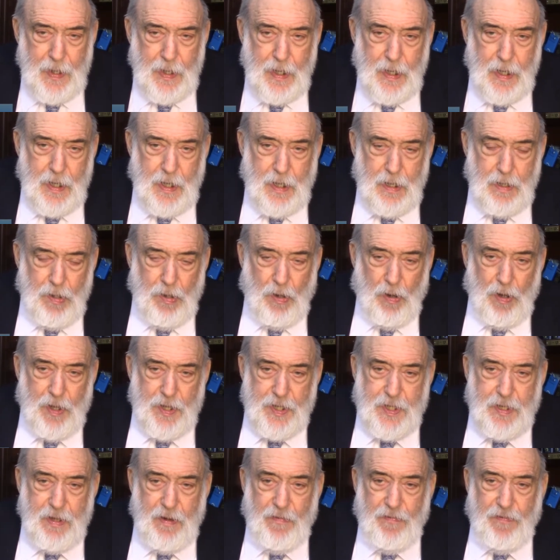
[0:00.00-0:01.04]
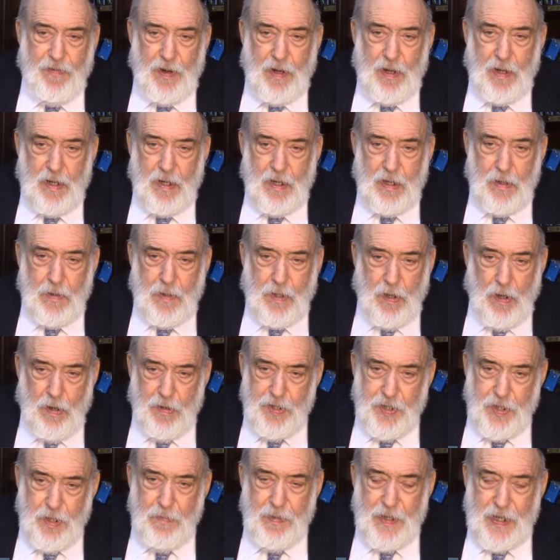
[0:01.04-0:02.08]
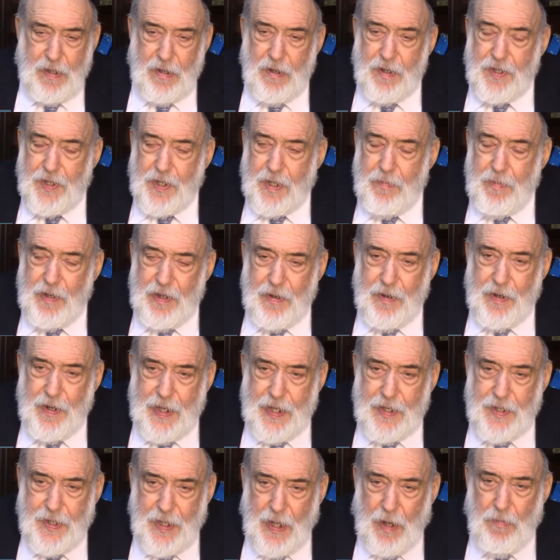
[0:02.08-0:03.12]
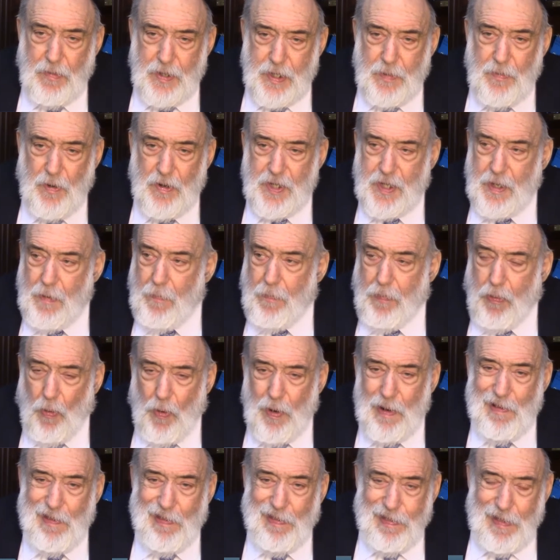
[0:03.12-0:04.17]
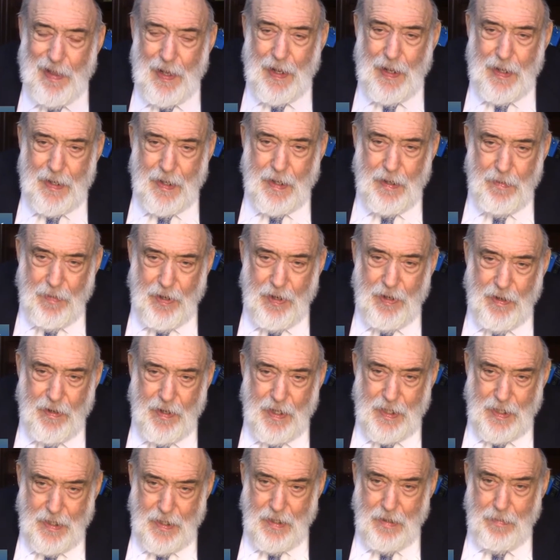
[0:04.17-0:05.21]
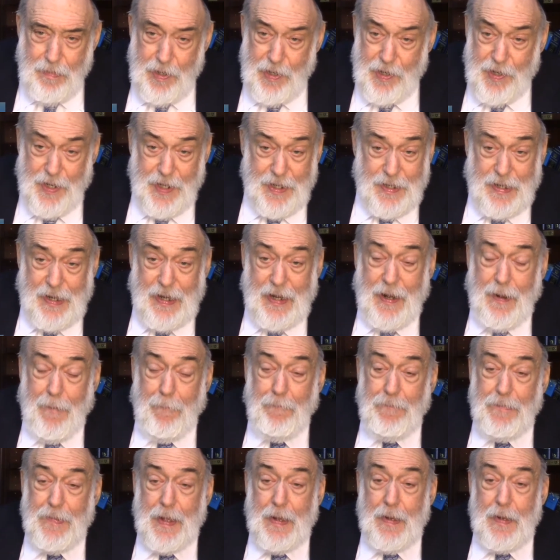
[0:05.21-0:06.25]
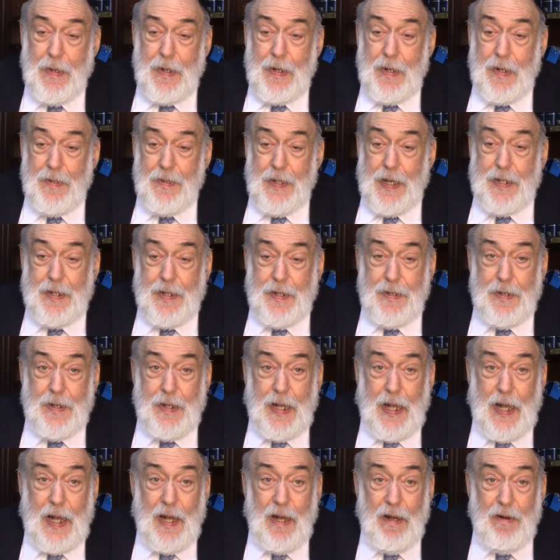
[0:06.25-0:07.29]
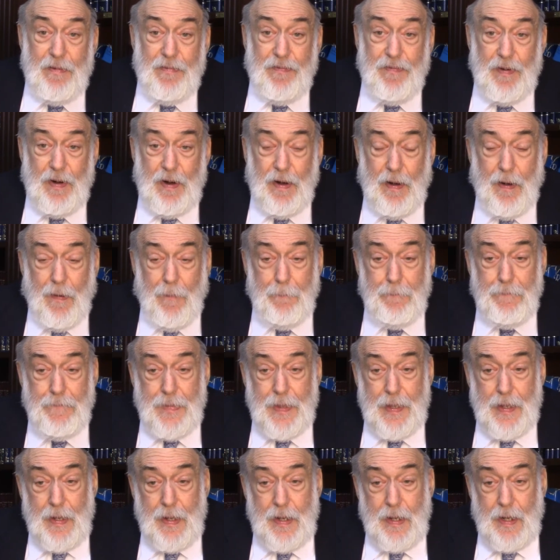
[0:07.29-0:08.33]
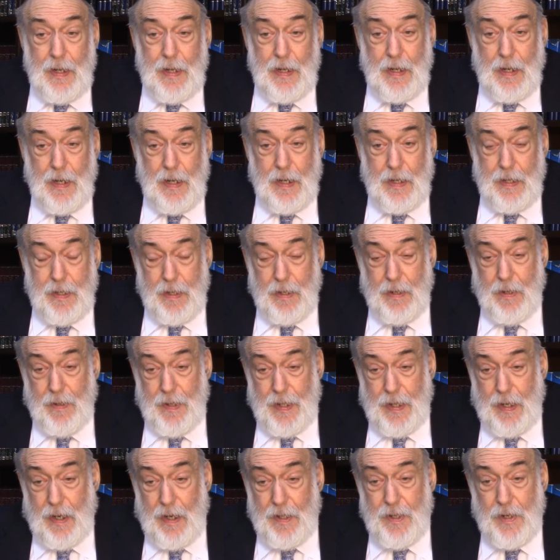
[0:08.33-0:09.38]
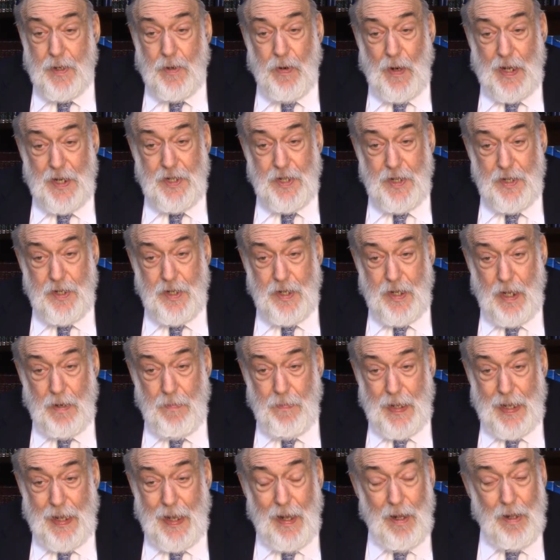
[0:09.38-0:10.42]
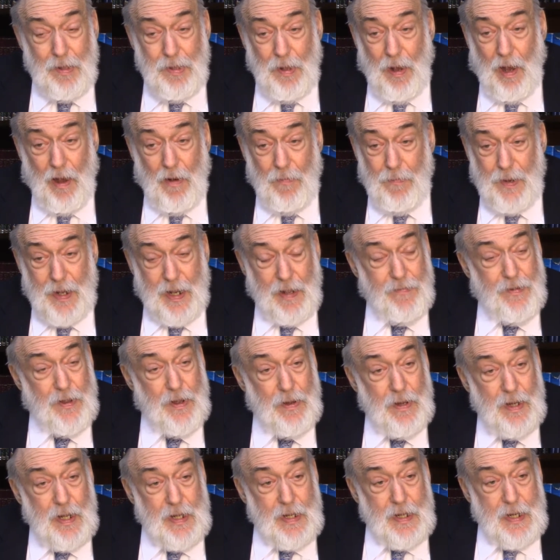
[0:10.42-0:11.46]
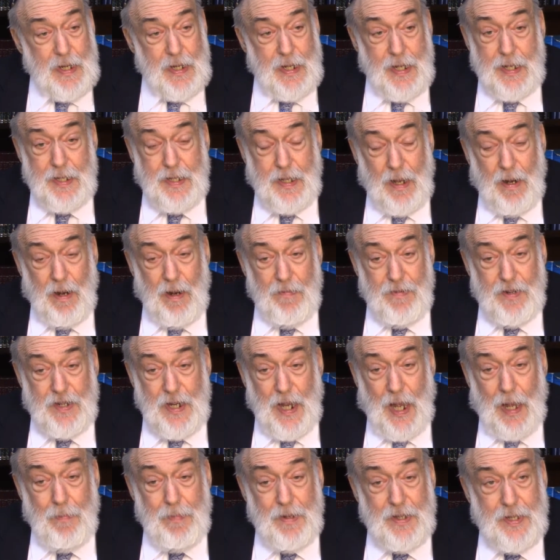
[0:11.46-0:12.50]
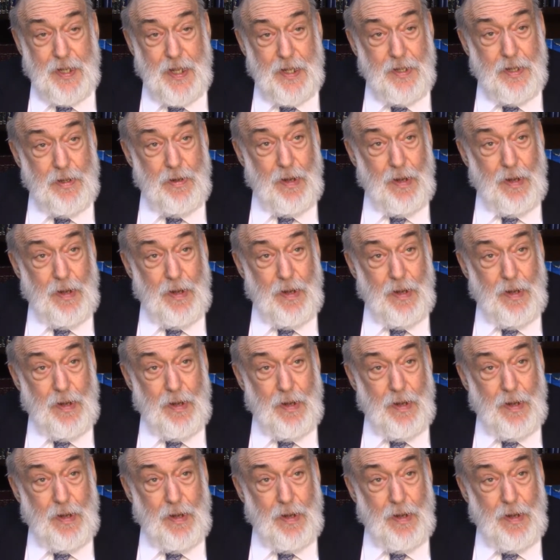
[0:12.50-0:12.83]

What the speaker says: laws of kosher, because communities, that was the most important thing in communities had. They didn't have, the other questions can be held off, but if it's Erev Shabbos and you